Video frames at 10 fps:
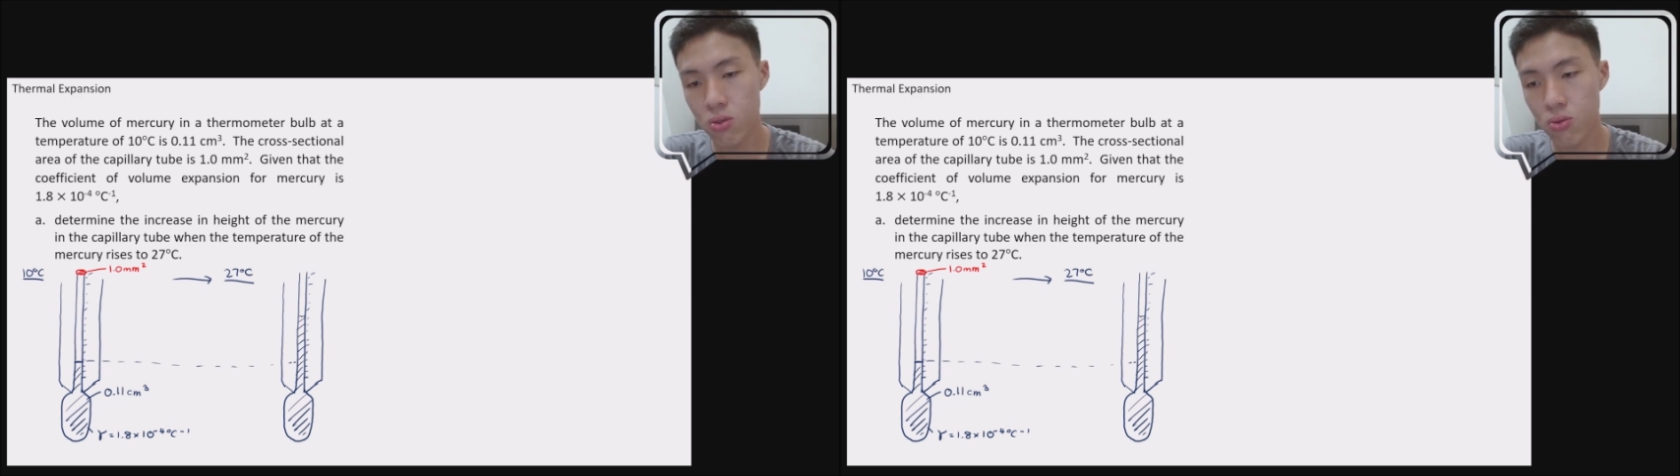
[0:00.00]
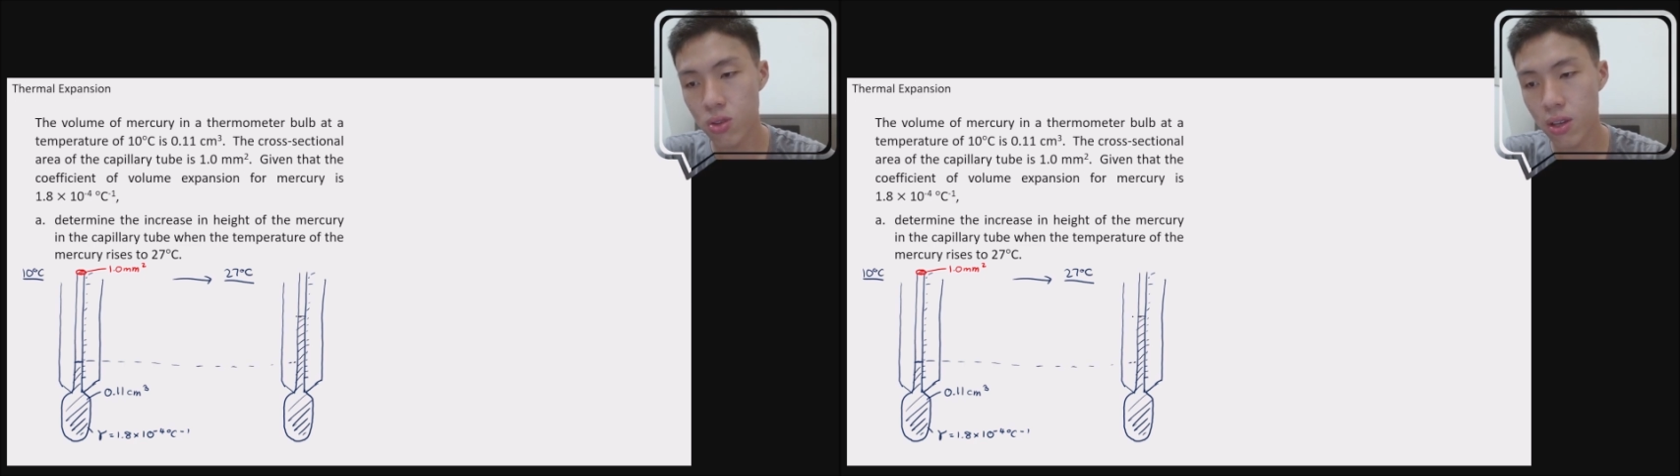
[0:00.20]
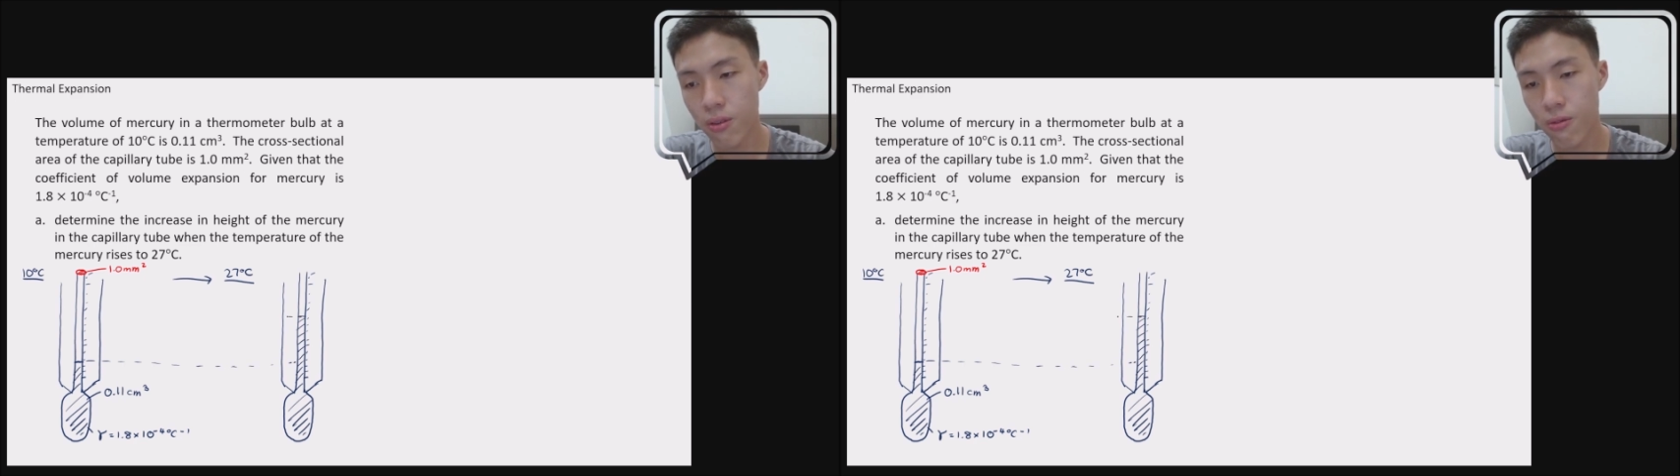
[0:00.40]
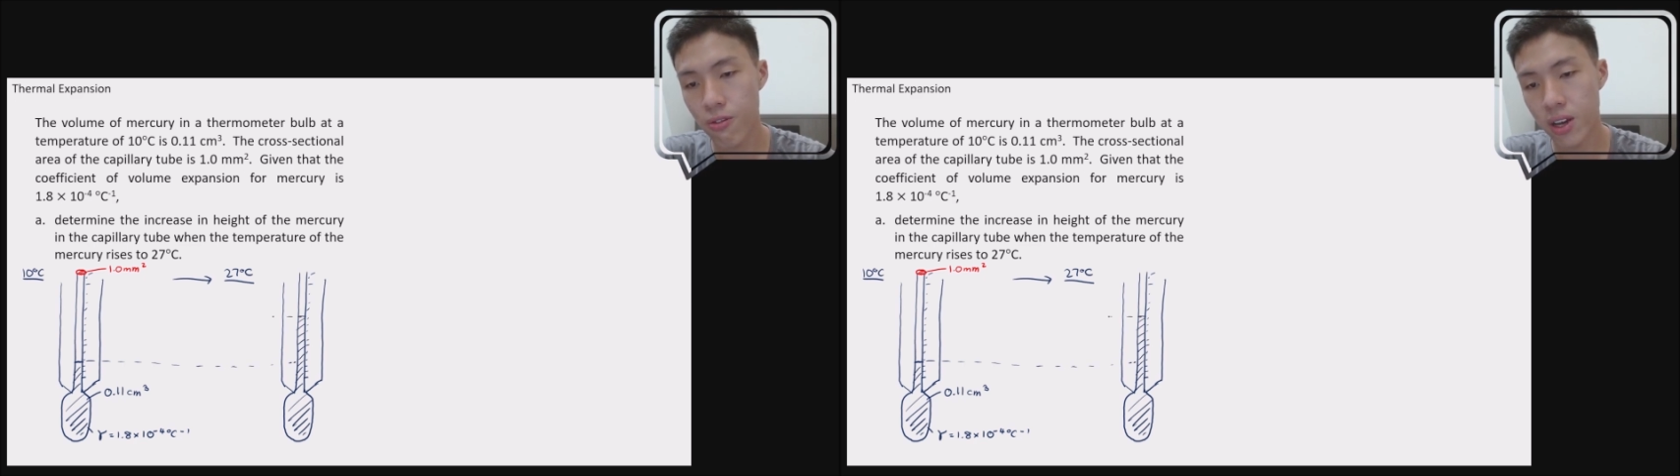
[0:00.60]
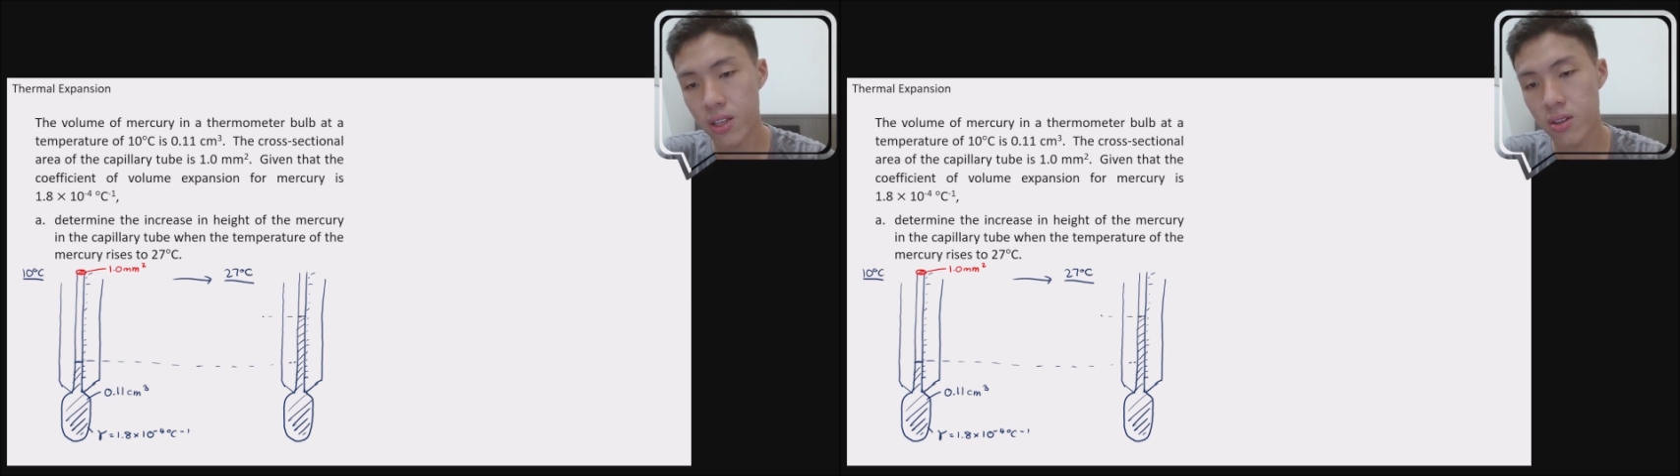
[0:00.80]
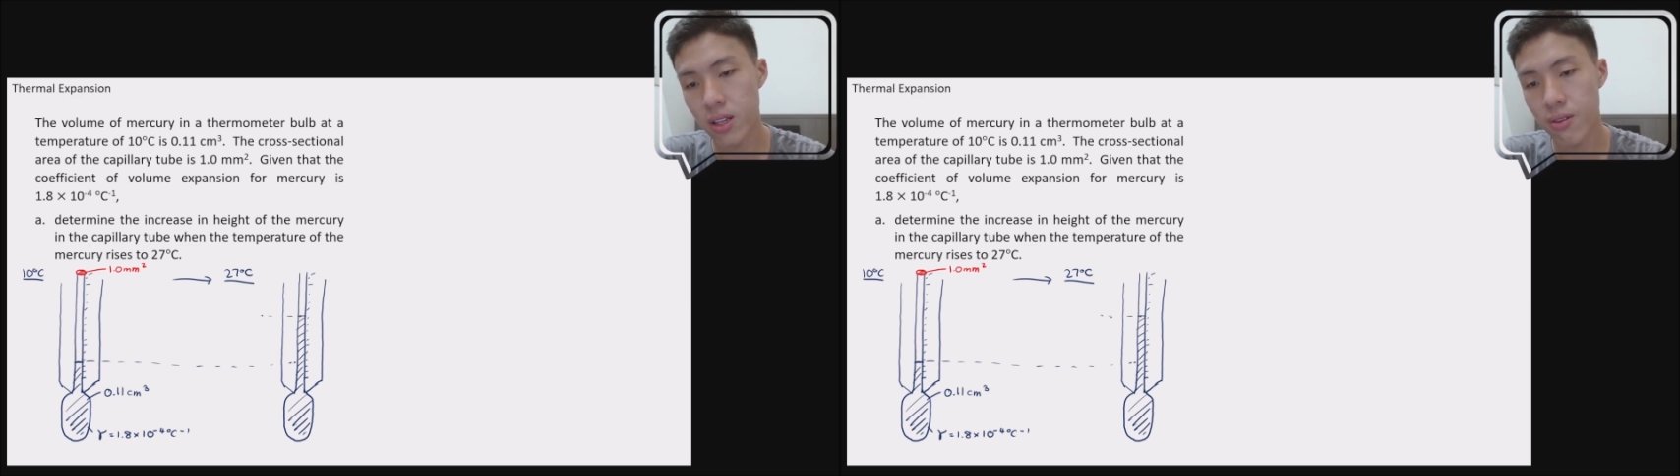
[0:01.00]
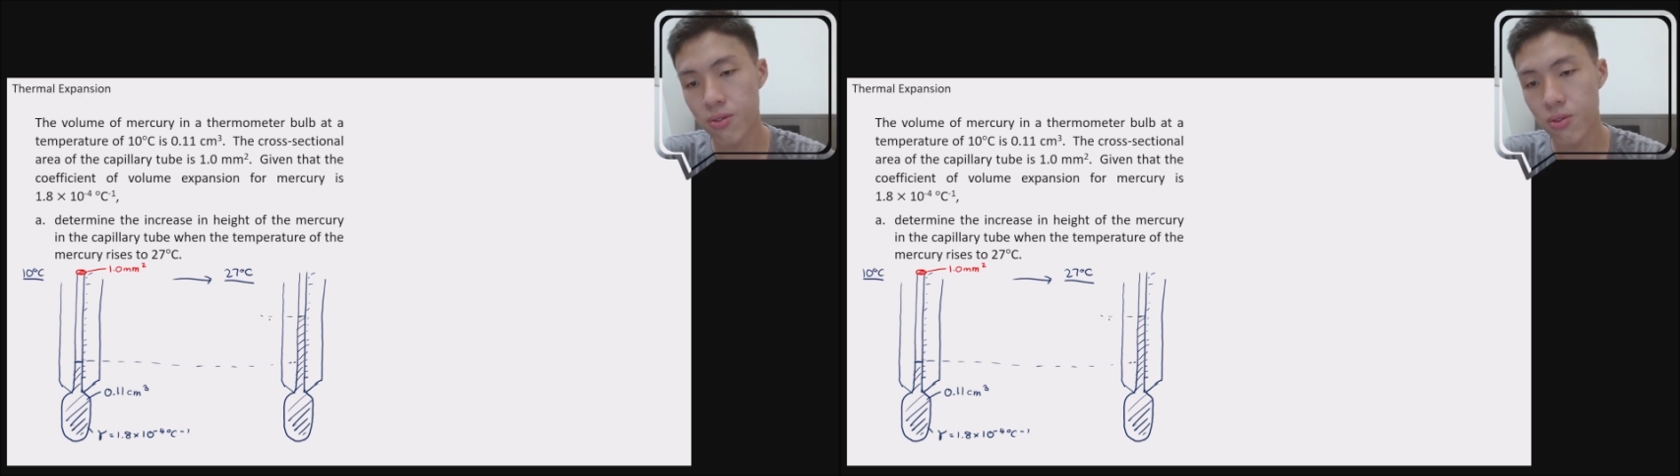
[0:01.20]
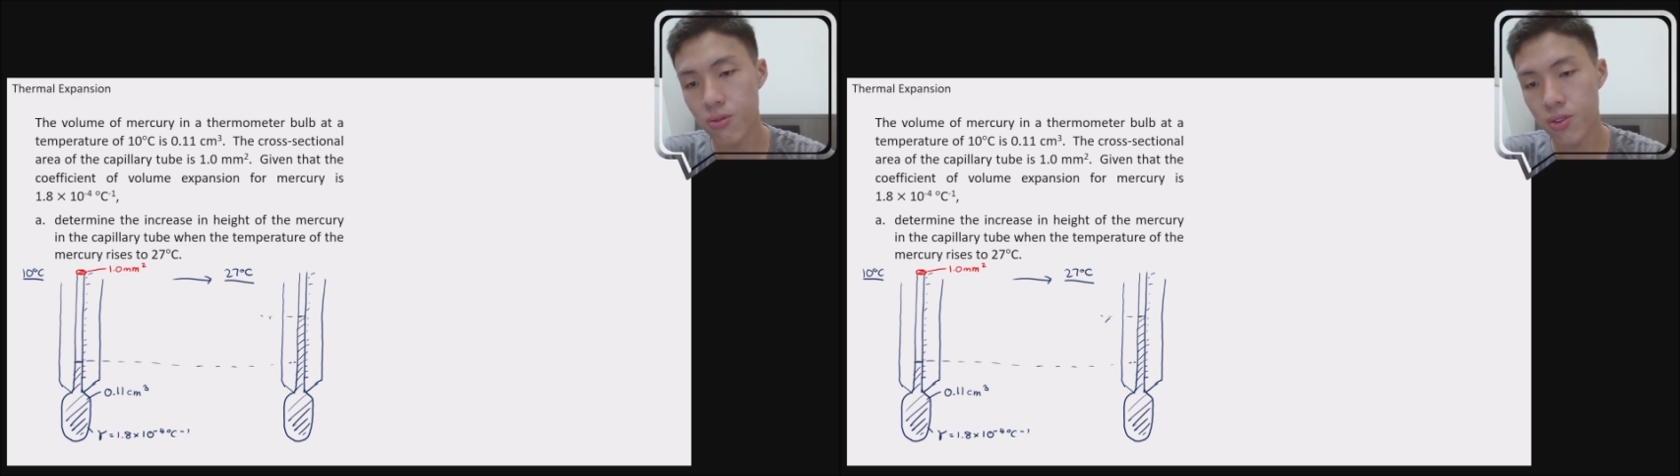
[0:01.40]
to the final
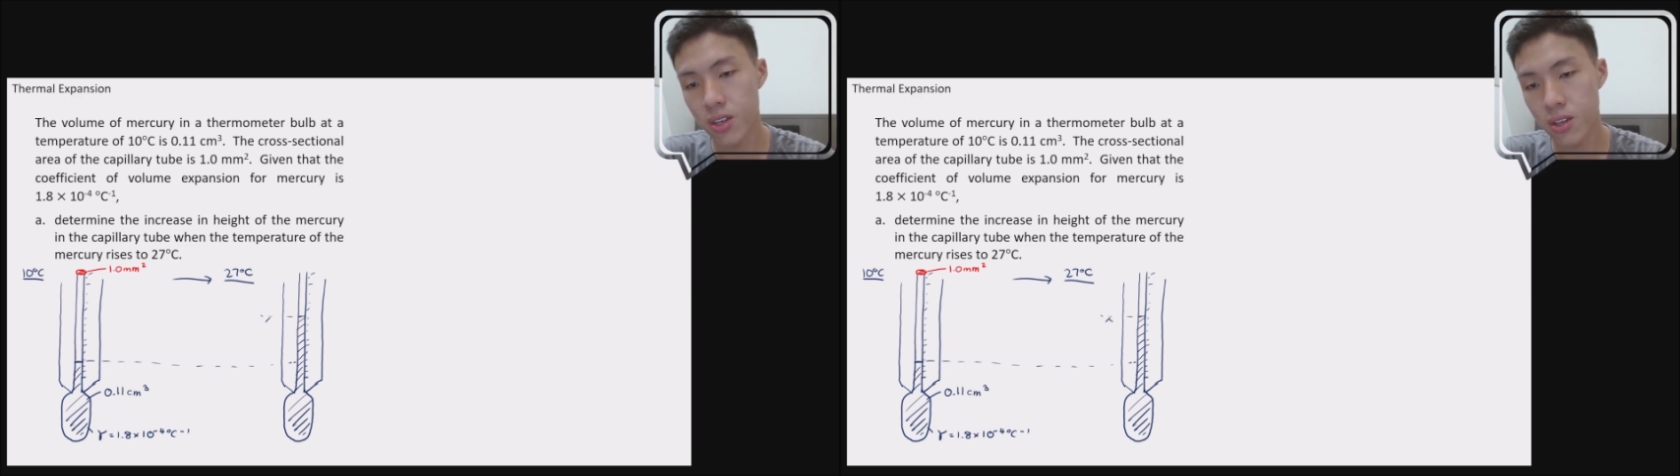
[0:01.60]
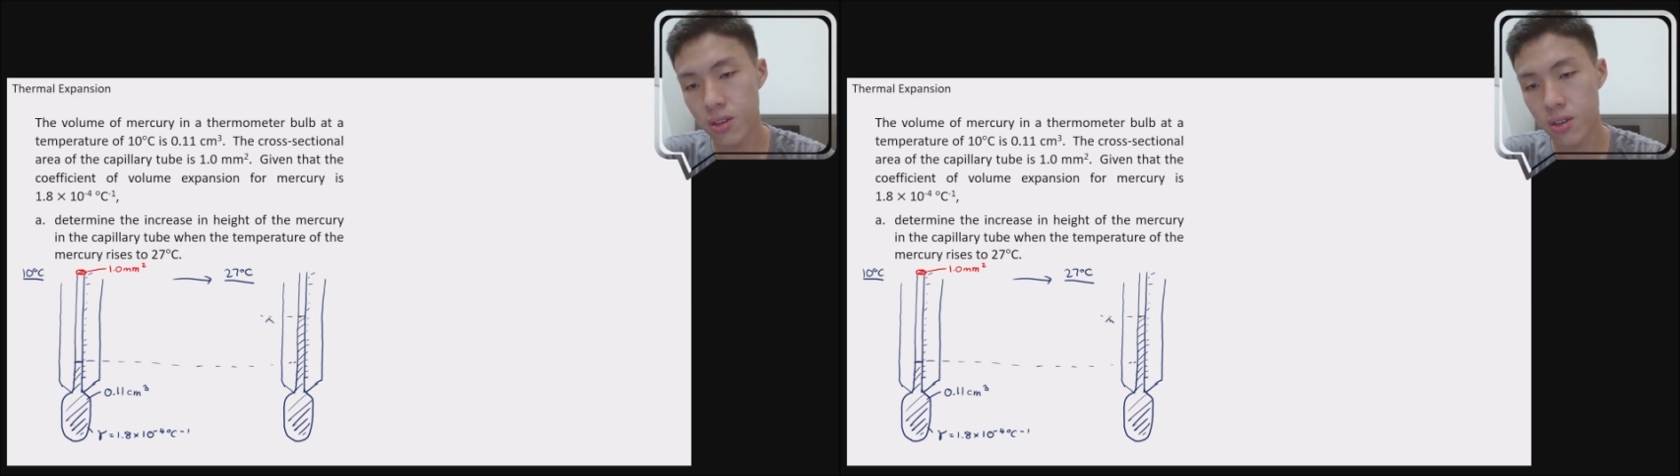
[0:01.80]
level over here?